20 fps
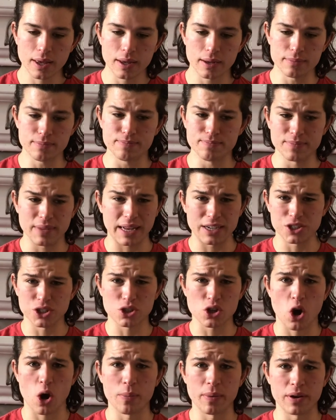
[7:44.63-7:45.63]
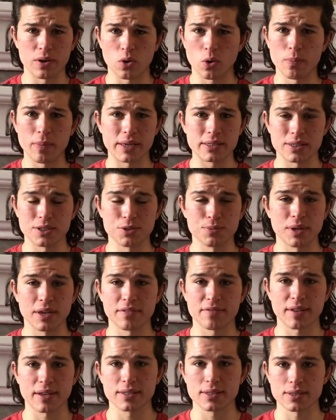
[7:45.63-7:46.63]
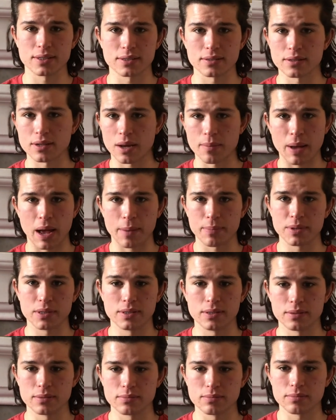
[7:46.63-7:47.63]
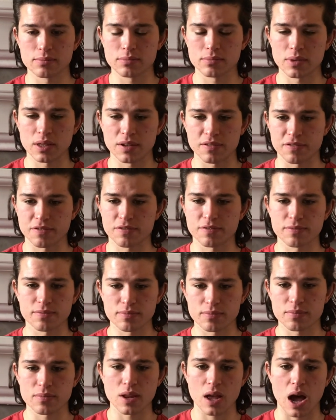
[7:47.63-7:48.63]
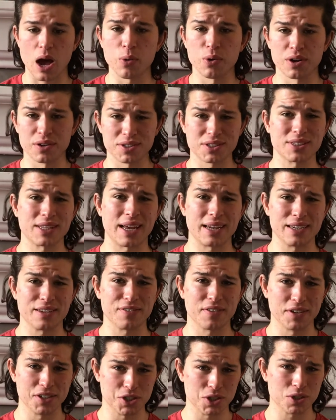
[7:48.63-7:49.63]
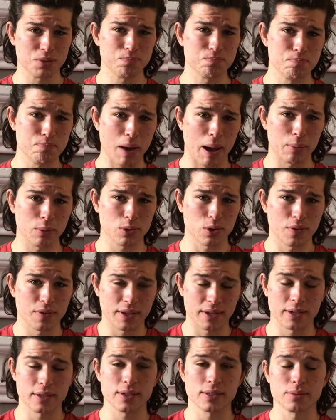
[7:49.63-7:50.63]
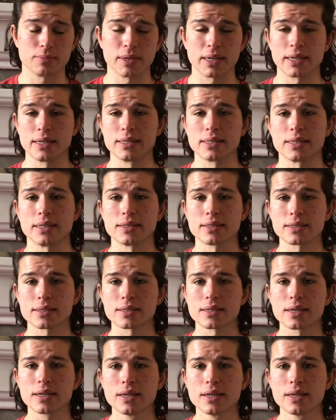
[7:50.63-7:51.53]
And just comment or message me if that doesn't. I'm happy if... I would understand if I just babbled on and it doesn't make any sense.